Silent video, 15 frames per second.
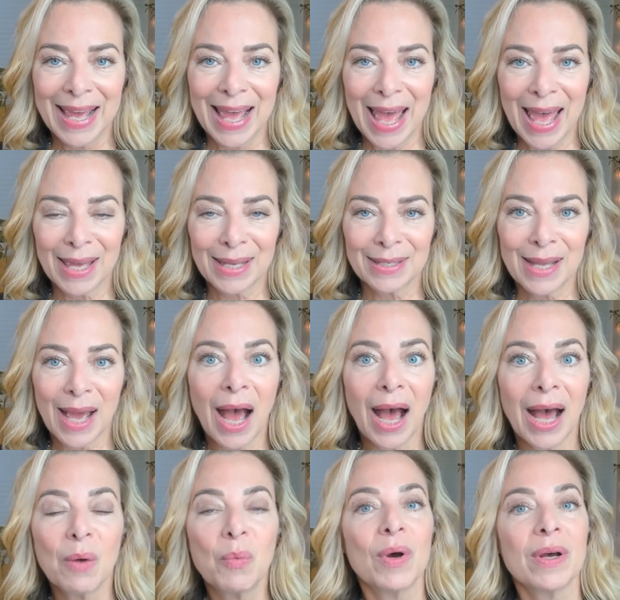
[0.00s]
and
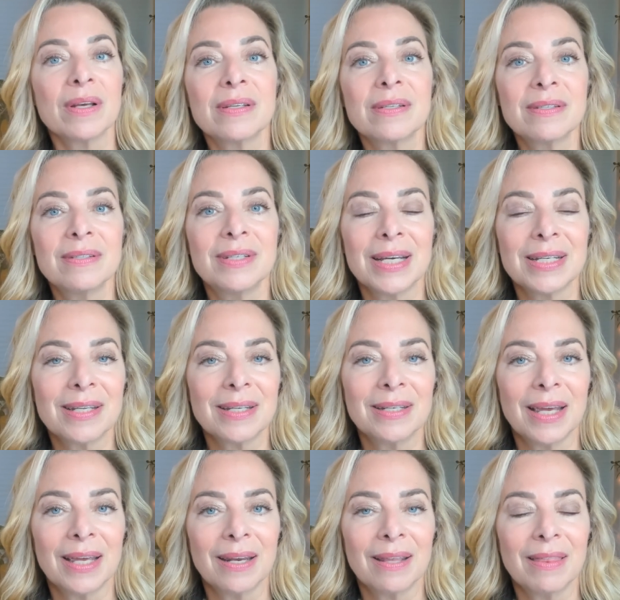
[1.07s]
I was
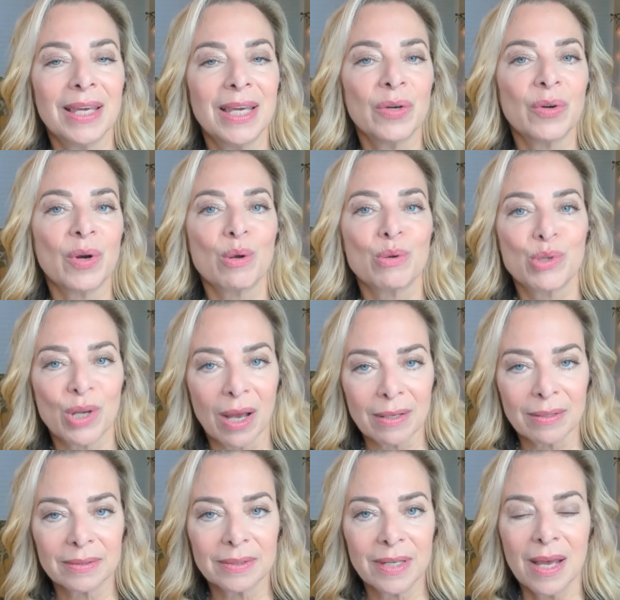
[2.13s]
designated the hero
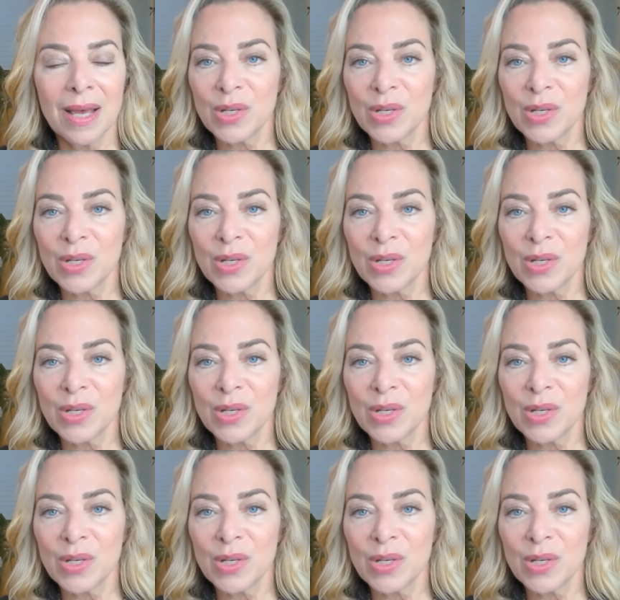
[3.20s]
child.